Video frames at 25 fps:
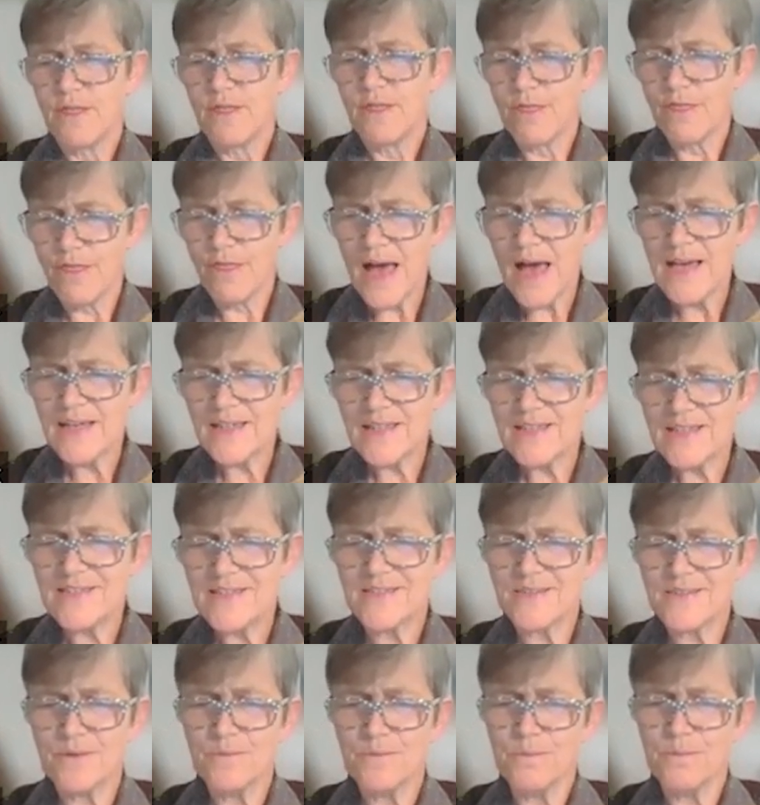that
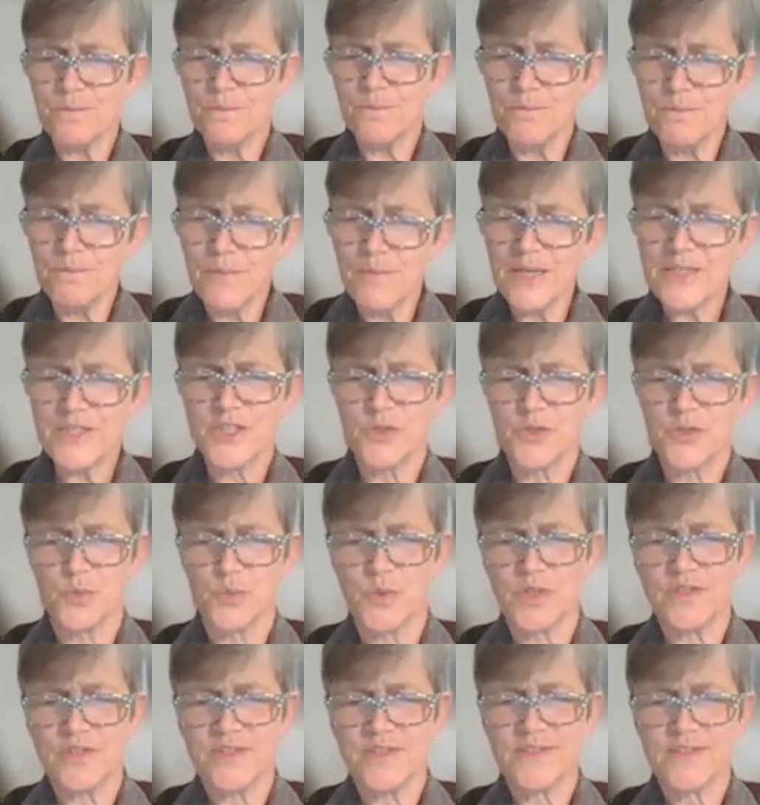is much
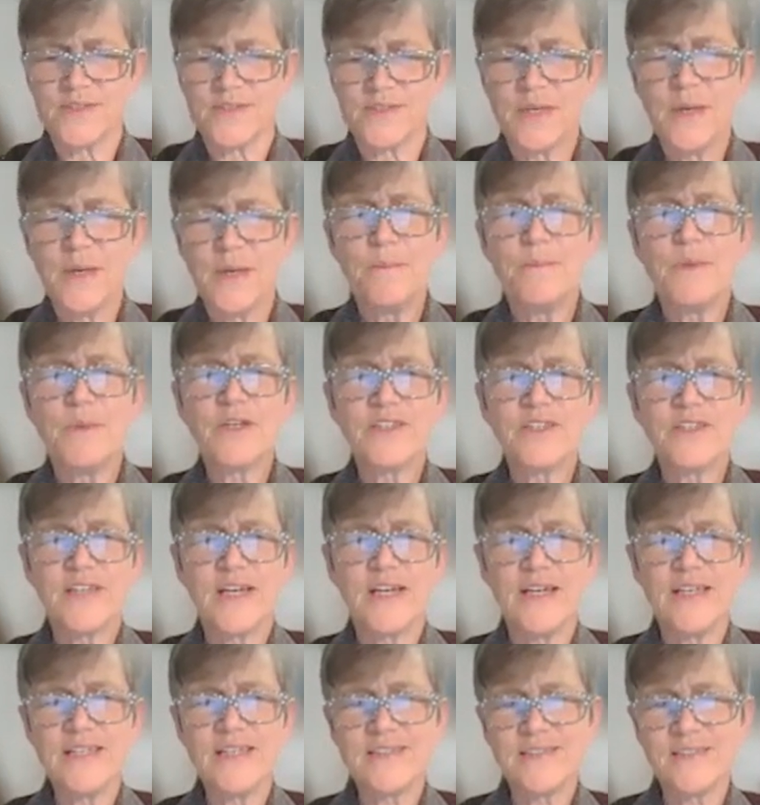worse because,
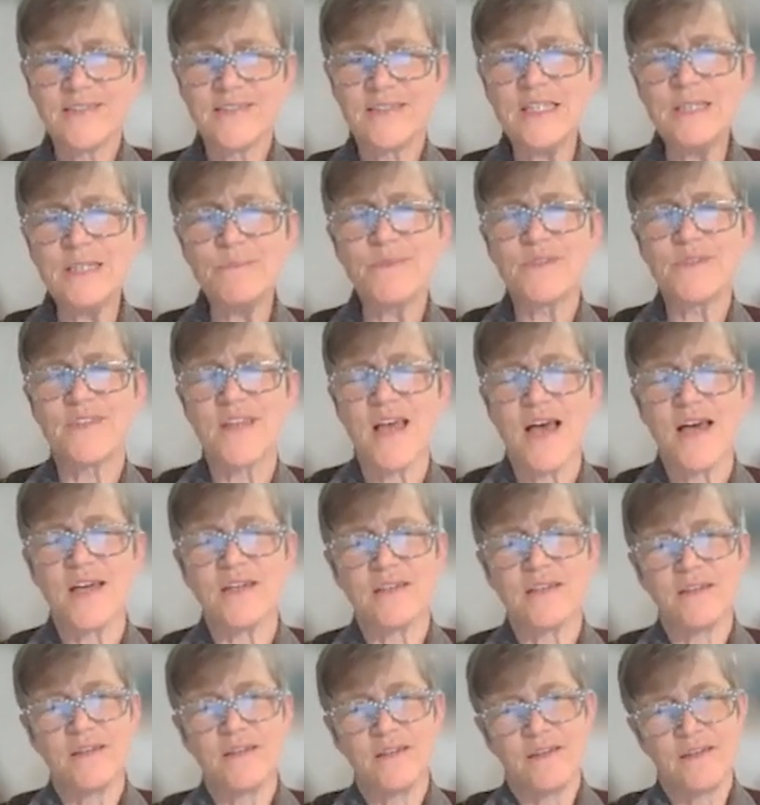and it seems
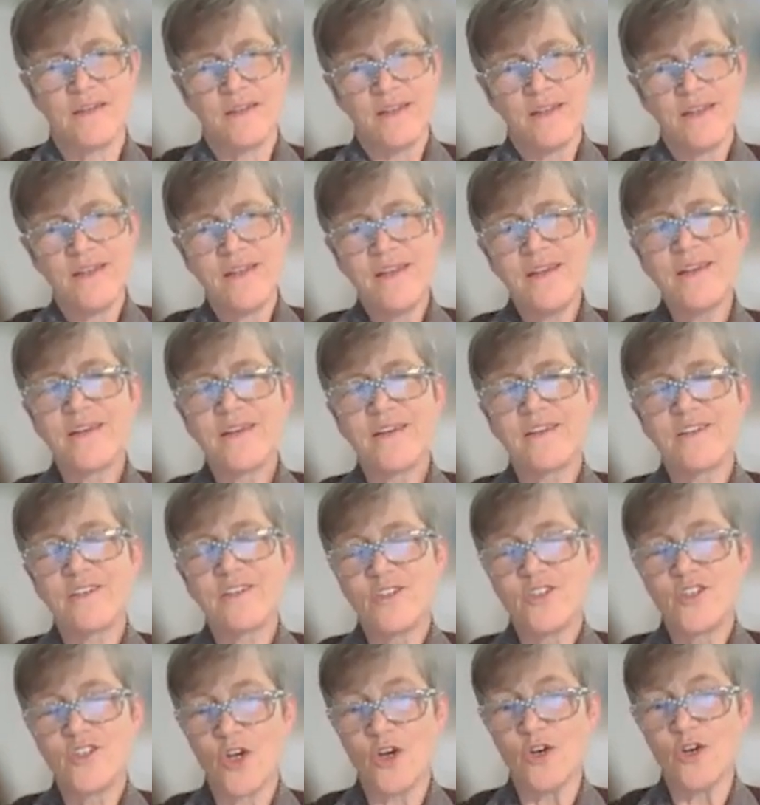that here,
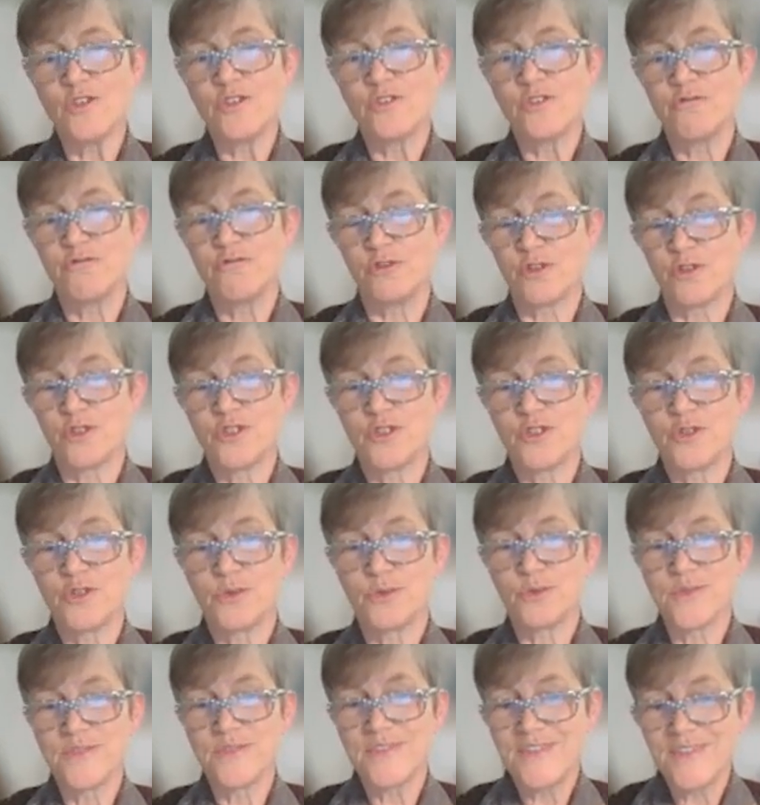Joe's four
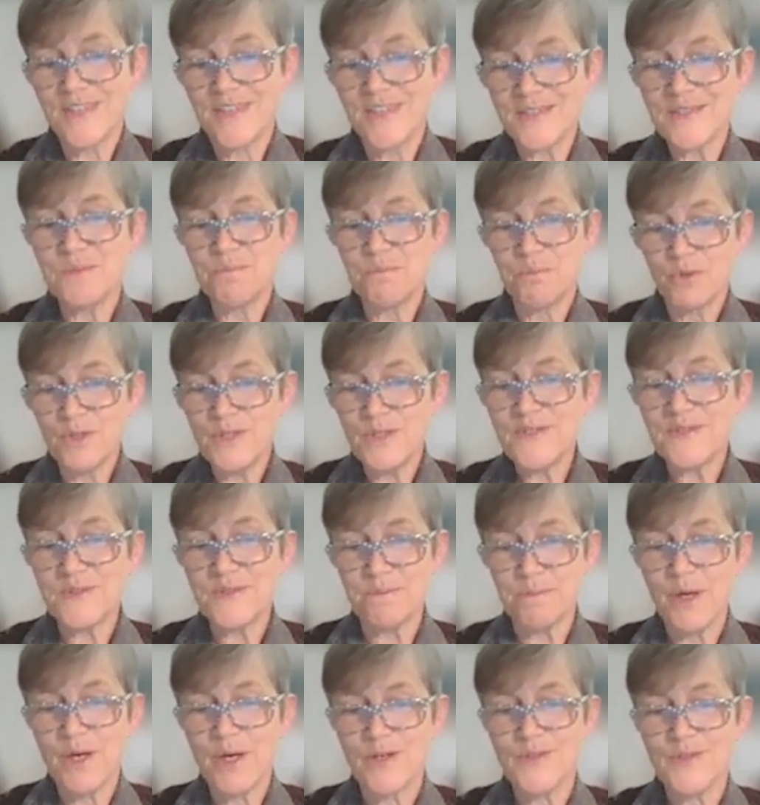tools does
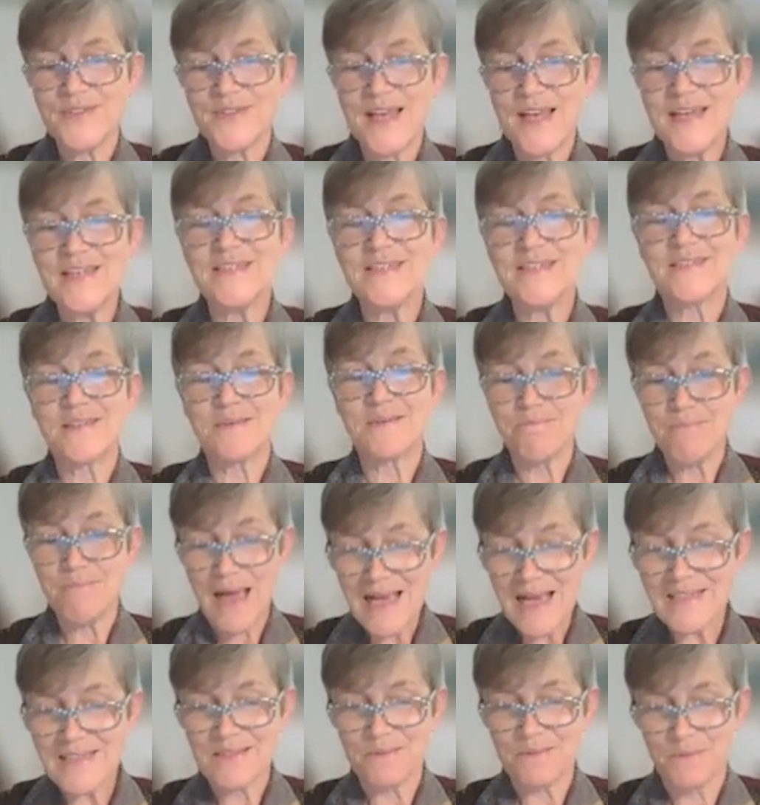presuppose that is the
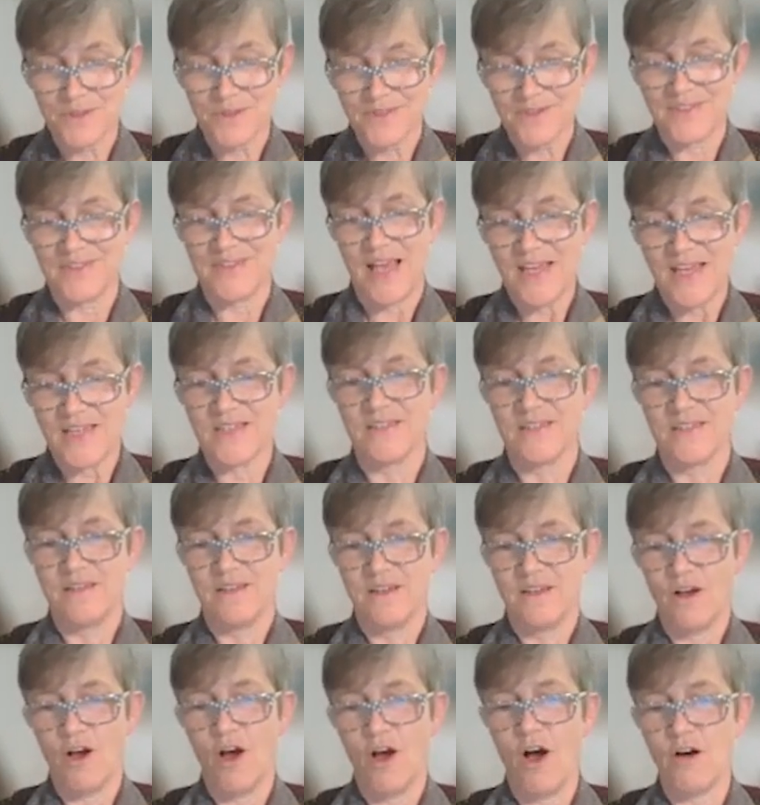maximal set
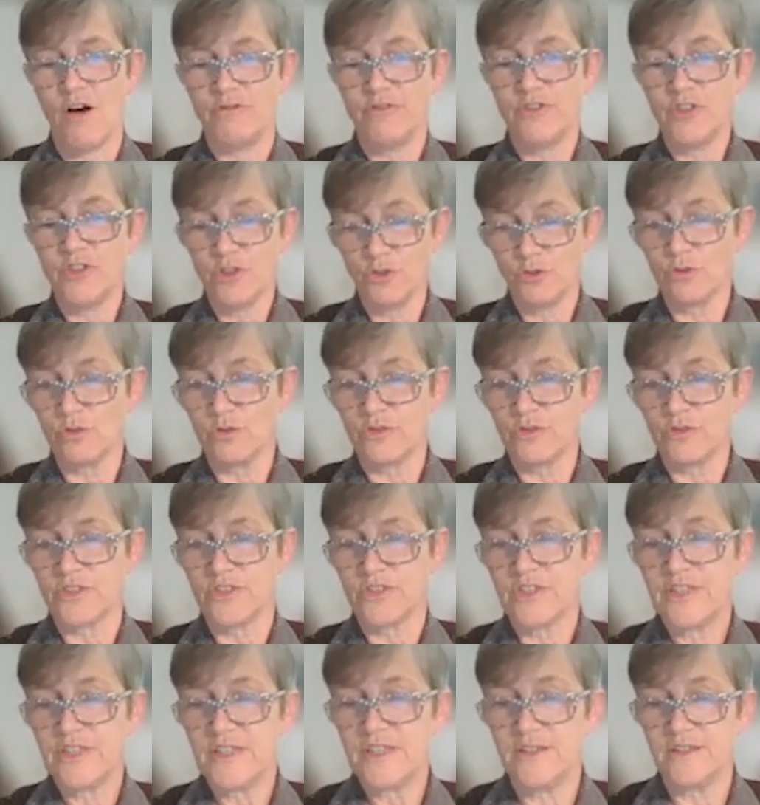of
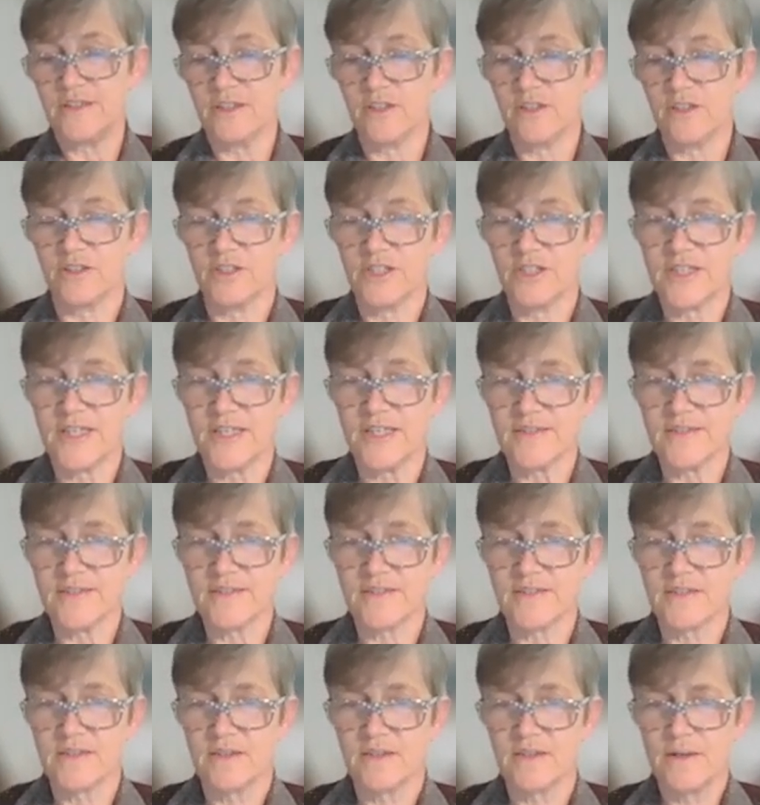tools in the
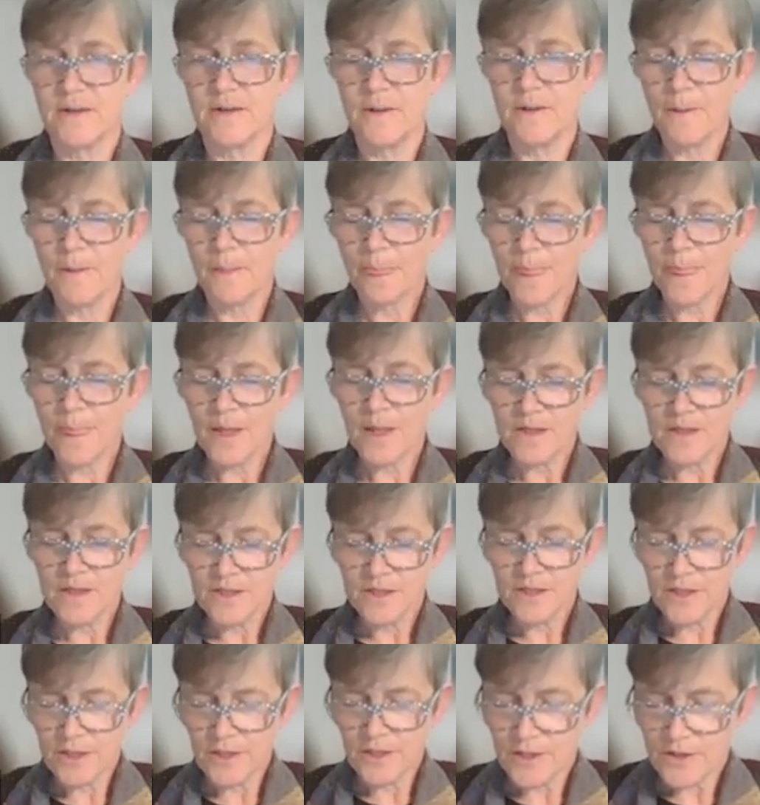context.
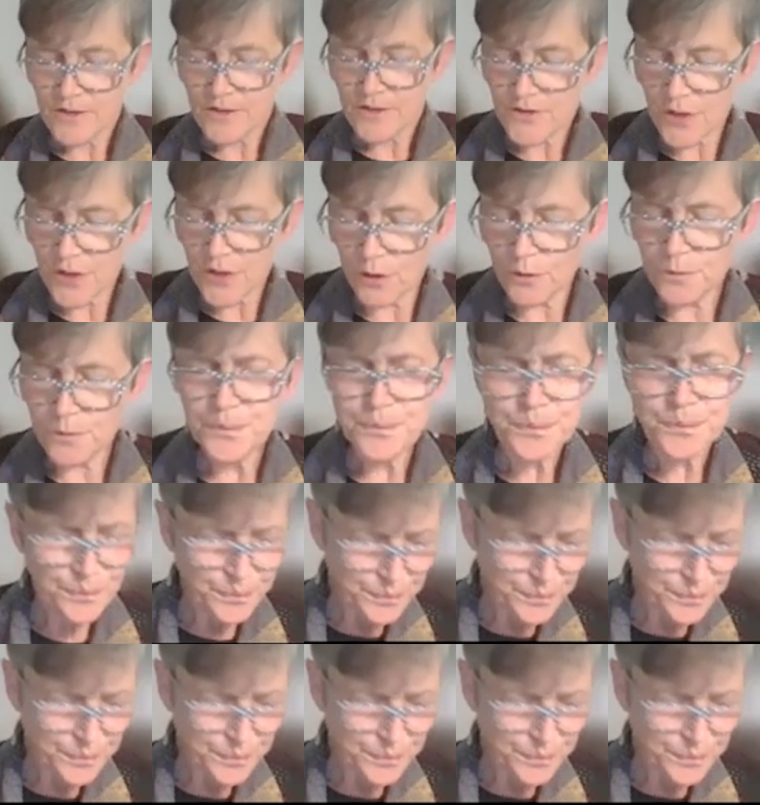So,